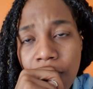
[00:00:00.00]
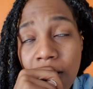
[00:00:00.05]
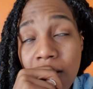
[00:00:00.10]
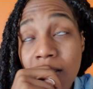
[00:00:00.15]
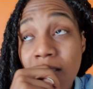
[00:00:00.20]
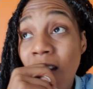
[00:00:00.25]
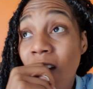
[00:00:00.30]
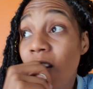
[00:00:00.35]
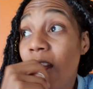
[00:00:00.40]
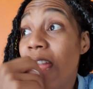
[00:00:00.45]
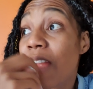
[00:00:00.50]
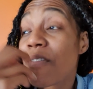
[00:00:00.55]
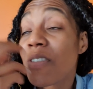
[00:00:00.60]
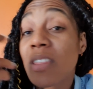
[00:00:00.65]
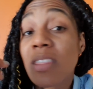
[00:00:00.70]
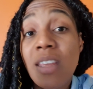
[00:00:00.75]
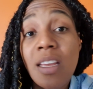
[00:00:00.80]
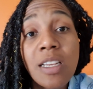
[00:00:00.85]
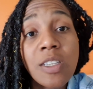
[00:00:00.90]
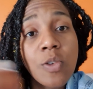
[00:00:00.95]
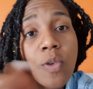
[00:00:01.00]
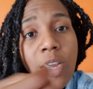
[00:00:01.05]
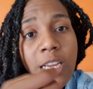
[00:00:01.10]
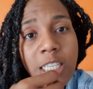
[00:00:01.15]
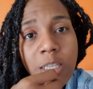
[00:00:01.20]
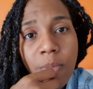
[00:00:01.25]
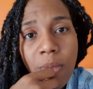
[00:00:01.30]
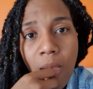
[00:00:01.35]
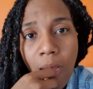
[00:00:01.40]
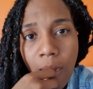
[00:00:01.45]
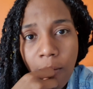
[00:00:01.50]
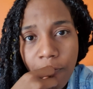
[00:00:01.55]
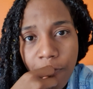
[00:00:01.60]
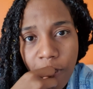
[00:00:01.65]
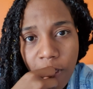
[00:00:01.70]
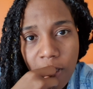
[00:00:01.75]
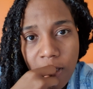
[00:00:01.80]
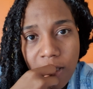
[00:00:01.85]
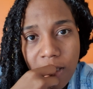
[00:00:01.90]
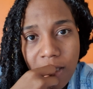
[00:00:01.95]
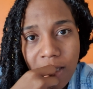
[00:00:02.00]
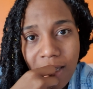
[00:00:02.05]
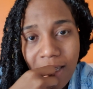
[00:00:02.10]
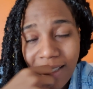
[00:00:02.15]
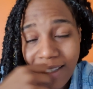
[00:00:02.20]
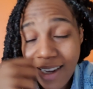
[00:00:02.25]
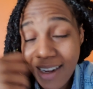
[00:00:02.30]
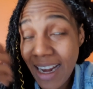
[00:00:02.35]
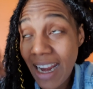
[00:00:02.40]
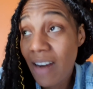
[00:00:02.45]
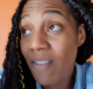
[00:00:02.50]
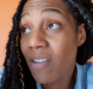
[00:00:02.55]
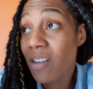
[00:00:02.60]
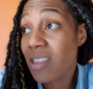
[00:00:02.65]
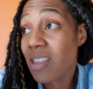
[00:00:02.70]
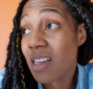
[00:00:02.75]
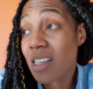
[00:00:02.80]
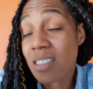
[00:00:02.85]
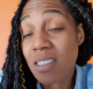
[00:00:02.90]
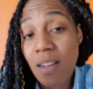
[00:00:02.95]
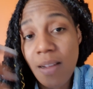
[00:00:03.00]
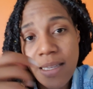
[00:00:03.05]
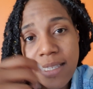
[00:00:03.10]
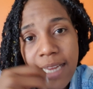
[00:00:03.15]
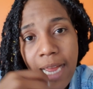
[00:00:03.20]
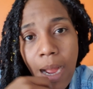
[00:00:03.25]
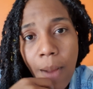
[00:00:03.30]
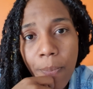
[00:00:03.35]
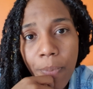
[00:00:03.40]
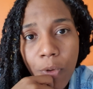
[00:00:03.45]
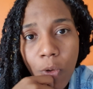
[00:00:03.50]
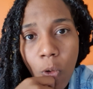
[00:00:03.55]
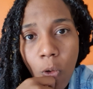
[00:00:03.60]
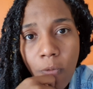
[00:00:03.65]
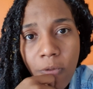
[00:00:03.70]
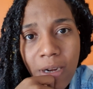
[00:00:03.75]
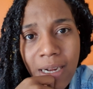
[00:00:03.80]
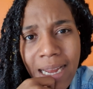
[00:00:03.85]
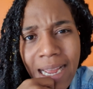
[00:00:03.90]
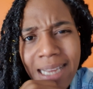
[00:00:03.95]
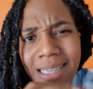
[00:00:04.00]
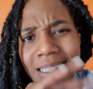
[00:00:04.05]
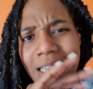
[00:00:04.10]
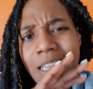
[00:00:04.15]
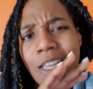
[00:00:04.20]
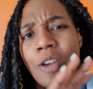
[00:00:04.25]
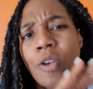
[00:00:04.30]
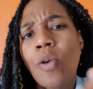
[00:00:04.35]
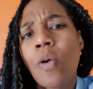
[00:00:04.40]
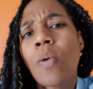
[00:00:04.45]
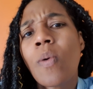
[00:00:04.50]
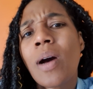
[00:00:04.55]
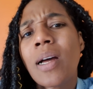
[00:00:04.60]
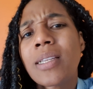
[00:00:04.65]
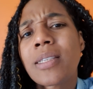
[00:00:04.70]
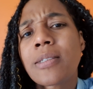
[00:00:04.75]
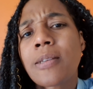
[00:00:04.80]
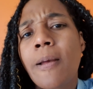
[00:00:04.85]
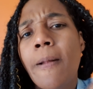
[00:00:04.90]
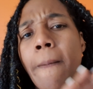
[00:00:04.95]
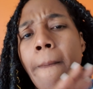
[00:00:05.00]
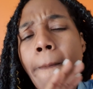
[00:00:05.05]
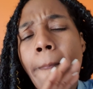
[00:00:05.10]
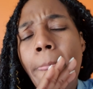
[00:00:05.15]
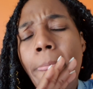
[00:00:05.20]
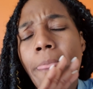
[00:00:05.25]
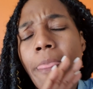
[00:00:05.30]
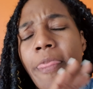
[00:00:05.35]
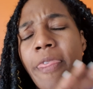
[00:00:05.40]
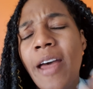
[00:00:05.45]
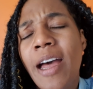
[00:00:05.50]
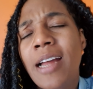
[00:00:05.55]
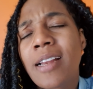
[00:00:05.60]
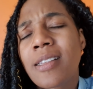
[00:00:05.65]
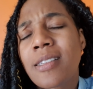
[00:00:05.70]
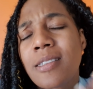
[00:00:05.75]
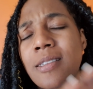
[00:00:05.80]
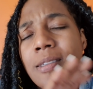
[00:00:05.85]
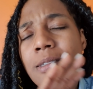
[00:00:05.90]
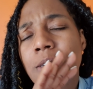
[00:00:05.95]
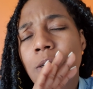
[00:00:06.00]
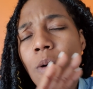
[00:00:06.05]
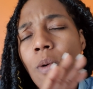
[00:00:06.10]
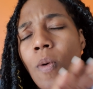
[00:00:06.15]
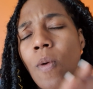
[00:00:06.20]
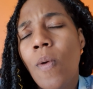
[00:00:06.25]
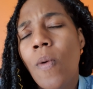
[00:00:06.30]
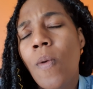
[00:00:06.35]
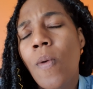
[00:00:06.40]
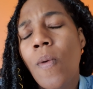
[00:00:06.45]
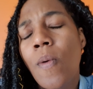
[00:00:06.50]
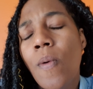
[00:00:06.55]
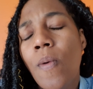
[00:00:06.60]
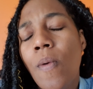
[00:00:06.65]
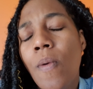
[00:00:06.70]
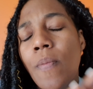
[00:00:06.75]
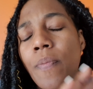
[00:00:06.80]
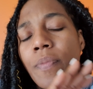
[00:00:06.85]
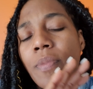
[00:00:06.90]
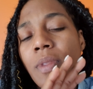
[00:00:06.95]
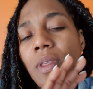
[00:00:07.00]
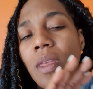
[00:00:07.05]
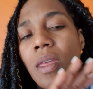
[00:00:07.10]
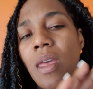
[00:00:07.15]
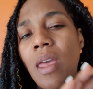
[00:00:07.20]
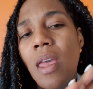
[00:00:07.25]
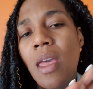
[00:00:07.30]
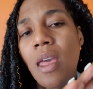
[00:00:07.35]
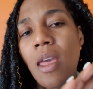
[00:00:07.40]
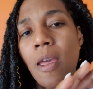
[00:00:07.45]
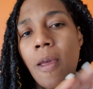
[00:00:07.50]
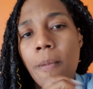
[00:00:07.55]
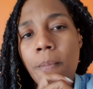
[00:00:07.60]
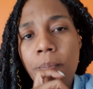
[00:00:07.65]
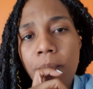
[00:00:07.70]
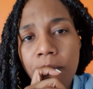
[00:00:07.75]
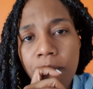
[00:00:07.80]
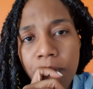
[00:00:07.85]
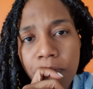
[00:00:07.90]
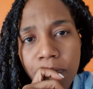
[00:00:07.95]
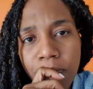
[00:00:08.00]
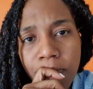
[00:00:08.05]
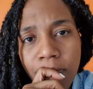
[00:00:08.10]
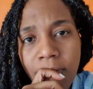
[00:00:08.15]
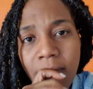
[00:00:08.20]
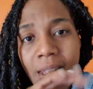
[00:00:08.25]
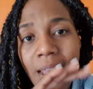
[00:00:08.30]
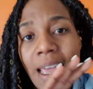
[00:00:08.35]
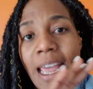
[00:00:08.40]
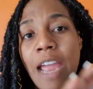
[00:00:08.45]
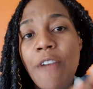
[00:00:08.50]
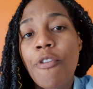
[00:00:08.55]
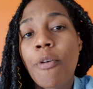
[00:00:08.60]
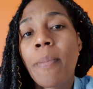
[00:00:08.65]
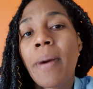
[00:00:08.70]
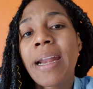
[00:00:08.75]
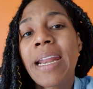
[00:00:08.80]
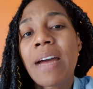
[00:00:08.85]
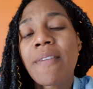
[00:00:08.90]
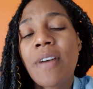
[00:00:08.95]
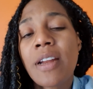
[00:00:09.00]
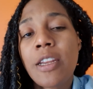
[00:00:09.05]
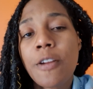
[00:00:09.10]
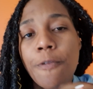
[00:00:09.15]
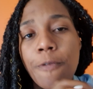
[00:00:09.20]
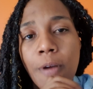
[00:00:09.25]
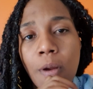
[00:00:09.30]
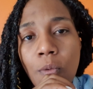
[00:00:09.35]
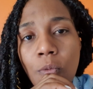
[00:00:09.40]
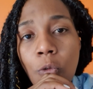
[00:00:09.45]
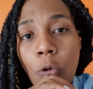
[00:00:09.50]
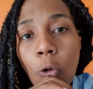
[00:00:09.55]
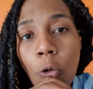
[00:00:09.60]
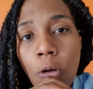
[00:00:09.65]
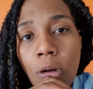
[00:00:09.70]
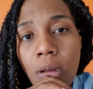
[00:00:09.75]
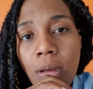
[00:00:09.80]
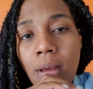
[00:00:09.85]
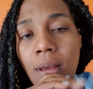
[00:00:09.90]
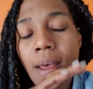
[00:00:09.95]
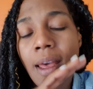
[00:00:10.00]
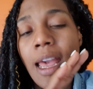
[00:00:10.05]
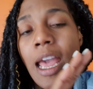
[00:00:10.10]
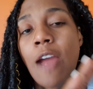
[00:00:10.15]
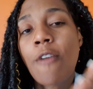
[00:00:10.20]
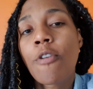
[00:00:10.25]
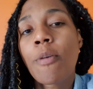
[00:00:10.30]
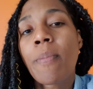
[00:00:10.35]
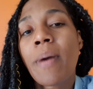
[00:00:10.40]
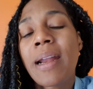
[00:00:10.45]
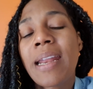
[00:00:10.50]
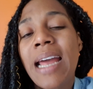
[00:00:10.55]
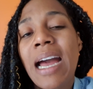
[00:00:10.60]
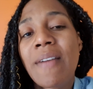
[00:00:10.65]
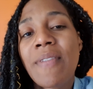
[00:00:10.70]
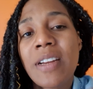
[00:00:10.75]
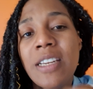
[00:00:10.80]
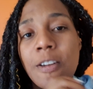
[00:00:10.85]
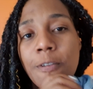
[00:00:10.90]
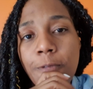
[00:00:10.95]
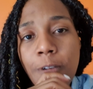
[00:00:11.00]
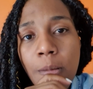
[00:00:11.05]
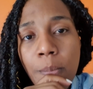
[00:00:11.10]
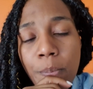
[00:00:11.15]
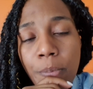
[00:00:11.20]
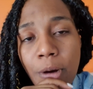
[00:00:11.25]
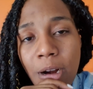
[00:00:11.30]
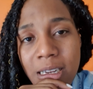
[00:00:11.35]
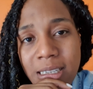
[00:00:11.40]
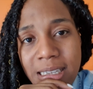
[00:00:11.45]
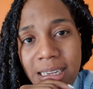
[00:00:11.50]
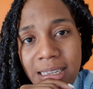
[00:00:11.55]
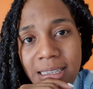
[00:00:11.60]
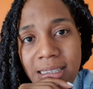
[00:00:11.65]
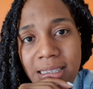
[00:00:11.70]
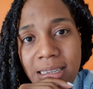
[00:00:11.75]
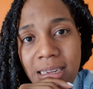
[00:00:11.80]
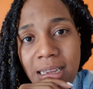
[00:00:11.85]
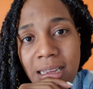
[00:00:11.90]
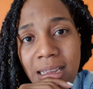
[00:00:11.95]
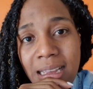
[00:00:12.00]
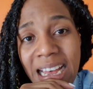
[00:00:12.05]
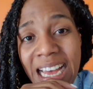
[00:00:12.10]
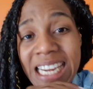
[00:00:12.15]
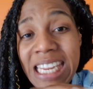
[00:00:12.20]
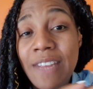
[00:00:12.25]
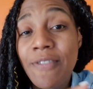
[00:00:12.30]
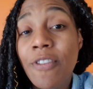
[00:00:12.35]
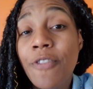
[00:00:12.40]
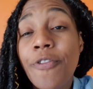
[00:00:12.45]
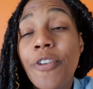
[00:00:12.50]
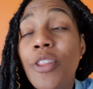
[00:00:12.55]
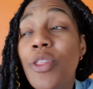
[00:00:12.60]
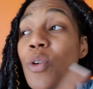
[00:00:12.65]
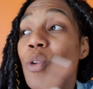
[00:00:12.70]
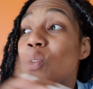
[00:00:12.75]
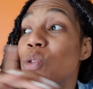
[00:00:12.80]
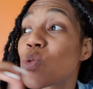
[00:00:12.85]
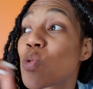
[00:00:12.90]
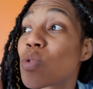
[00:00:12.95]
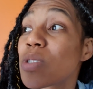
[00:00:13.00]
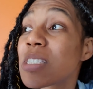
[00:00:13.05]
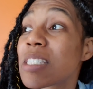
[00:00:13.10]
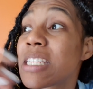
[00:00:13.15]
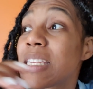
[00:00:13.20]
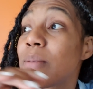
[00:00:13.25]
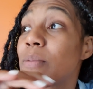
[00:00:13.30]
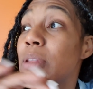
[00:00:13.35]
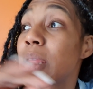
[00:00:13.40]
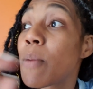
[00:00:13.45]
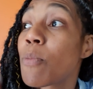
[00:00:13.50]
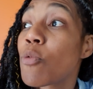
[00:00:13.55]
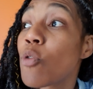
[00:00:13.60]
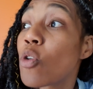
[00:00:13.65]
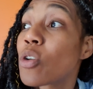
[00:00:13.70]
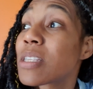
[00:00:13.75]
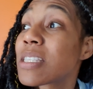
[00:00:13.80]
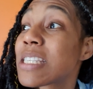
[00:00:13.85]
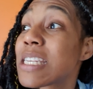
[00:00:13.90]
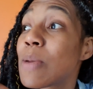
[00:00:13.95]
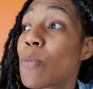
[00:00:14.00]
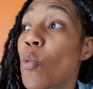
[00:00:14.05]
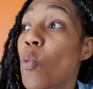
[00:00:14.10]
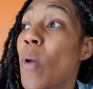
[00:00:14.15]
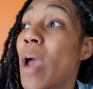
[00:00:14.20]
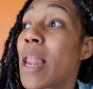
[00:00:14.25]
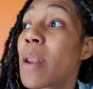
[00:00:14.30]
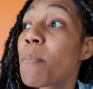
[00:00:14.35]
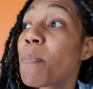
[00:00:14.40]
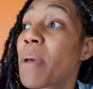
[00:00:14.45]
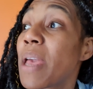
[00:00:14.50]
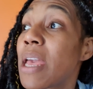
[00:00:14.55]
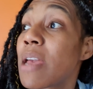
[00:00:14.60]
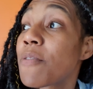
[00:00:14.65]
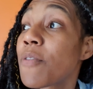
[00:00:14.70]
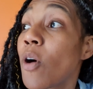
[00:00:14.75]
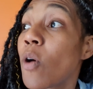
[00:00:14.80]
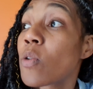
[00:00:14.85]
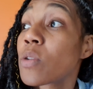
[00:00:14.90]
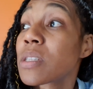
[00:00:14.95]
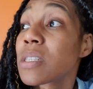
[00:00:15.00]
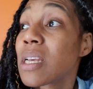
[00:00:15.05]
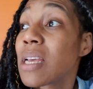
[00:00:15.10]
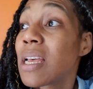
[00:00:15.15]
Not everything is going to be obvious. Not everything is going to happen overnight. And you know what? That's okay. Everybody have a different road. Everybody have a different process. And even for those who them roads seem well paved out